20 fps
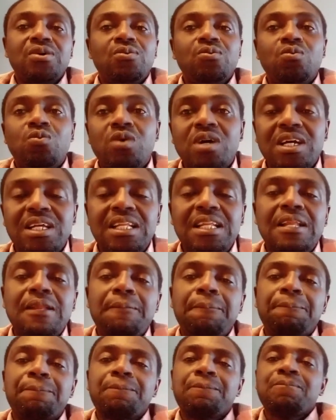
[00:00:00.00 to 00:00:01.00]
Well,
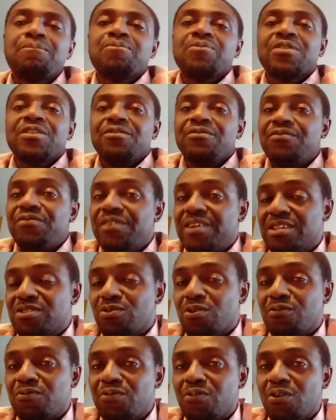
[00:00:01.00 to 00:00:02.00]
first
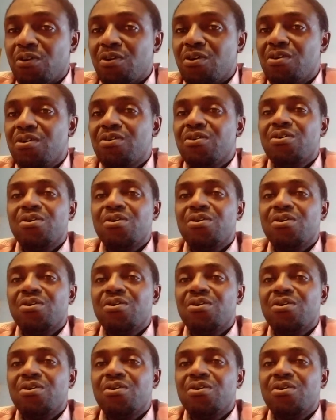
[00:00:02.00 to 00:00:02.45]
of all,